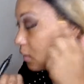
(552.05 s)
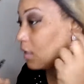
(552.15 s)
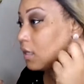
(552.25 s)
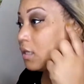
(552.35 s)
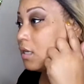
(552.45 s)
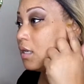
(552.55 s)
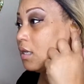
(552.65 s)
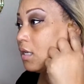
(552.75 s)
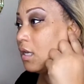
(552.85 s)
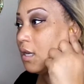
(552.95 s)
and get
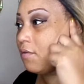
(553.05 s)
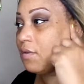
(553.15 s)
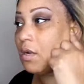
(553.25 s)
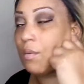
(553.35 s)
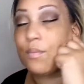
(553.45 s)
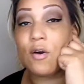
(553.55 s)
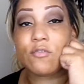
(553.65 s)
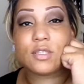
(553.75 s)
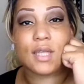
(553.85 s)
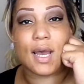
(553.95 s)
it even on
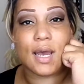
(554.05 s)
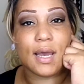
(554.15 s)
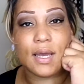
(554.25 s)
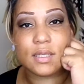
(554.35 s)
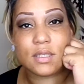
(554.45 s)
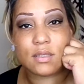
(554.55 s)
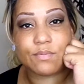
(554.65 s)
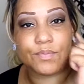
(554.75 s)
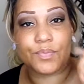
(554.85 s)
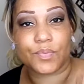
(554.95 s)
both sides.
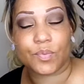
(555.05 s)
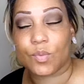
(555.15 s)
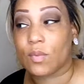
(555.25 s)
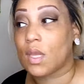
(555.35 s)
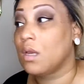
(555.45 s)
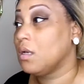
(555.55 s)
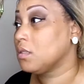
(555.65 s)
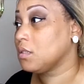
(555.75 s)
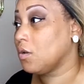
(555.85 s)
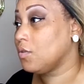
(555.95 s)

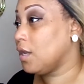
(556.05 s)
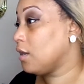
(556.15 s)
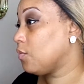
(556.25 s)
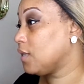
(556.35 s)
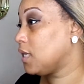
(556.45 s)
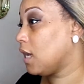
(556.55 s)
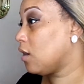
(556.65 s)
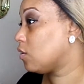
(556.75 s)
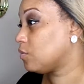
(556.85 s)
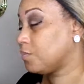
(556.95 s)
So there we go.